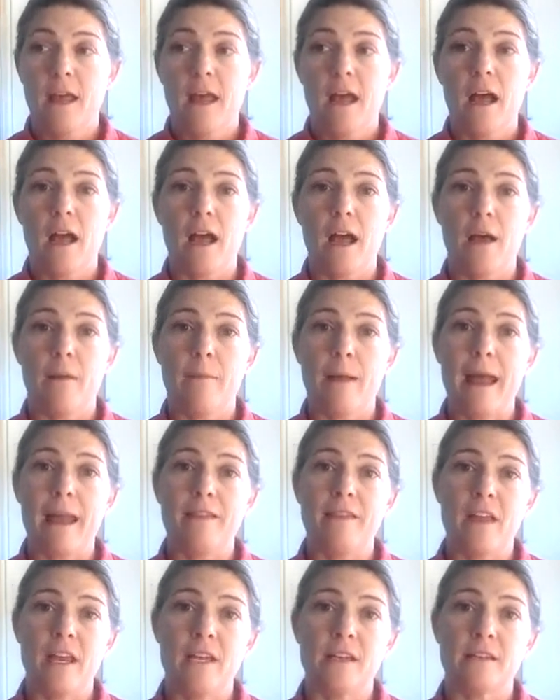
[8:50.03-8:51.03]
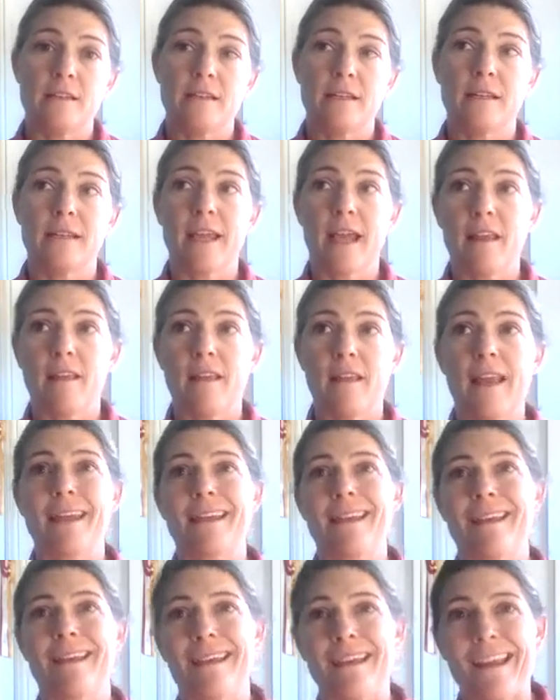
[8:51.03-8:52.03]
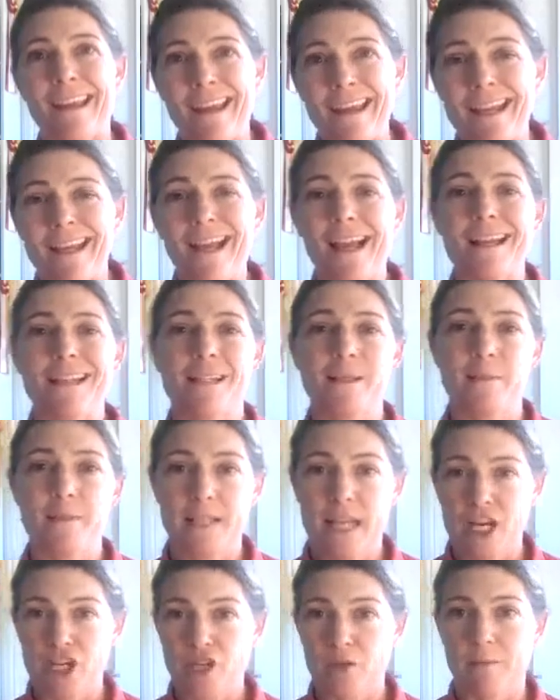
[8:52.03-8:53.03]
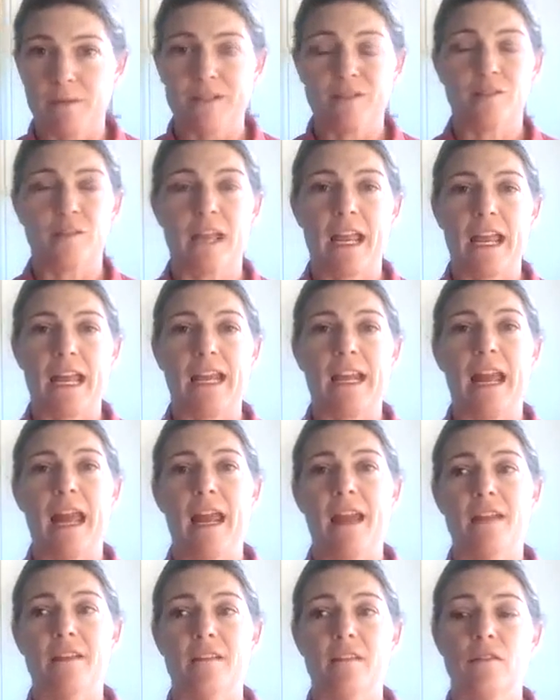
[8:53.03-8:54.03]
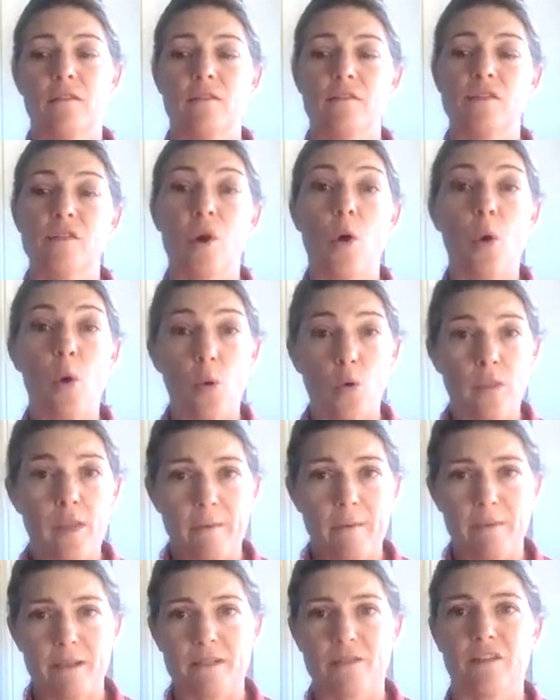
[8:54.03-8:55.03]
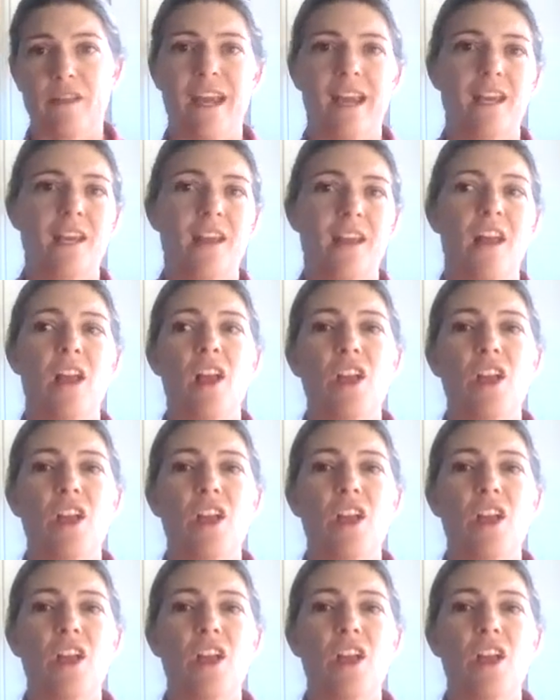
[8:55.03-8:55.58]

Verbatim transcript: Um, and then to get like any any kind of substantial muscle gain and to hold that muscle gain,